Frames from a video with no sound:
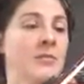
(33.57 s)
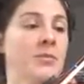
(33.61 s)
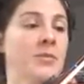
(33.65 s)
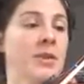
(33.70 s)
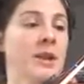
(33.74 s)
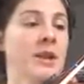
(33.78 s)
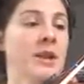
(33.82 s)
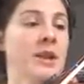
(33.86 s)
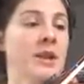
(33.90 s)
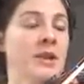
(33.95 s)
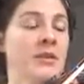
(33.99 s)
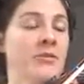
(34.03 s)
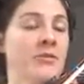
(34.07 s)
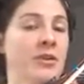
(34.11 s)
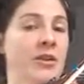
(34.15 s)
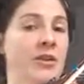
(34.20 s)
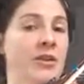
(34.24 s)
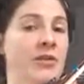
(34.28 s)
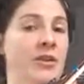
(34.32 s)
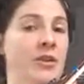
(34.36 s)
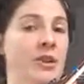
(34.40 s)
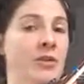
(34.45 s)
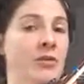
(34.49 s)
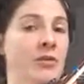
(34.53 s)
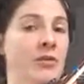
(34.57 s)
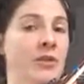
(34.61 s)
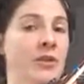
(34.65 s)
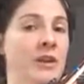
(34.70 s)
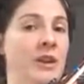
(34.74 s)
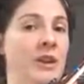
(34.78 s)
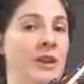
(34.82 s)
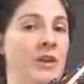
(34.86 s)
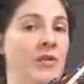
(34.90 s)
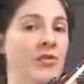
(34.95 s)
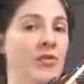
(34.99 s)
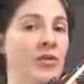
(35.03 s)
B, first finger on
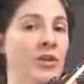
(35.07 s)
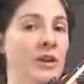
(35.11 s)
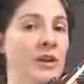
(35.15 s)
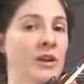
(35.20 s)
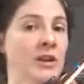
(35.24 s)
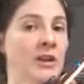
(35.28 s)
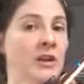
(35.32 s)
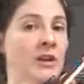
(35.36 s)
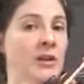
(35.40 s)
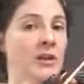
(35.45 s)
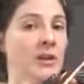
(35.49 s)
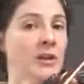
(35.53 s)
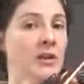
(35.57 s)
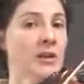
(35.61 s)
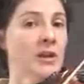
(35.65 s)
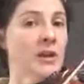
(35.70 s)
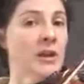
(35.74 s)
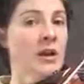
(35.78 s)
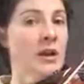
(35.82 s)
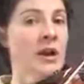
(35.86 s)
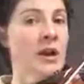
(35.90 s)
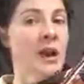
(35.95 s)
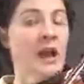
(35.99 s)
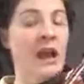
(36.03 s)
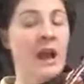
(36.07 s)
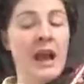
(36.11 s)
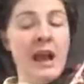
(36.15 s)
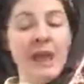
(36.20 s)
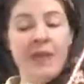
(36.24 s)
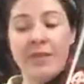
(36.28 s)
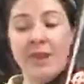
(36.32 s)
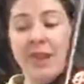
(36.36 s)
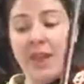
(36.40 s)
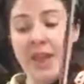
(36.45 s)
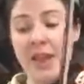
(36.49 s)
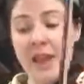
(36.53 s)
the A string,
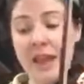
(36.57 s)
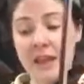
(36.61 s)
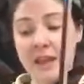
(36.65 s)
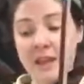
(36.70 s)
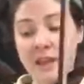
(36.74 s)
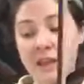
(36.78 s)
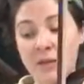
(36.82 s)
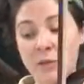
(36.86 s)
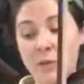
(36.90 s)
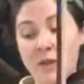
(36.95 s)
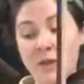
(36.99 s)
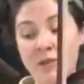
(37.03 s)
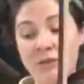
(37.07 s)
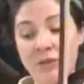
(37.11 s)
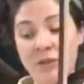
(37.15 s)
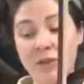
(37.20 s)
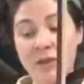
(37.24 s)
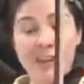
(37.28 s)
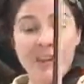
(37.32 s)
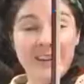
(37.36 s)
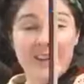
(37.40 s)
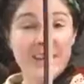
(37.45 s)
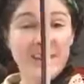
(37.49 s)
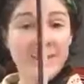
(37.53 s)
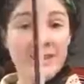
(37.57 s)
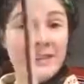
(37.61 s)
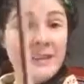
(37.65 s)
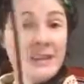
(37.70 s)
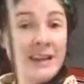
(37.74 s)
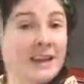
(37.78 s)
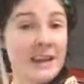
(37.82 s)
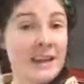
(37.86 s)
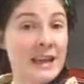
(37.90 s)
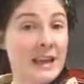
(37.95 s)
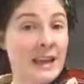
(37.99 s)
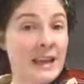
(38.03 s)
and then we've got a
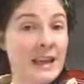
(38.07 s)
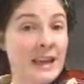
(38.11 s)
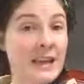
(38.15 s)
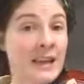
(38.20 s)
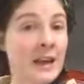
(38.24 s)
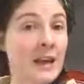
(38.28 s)
C.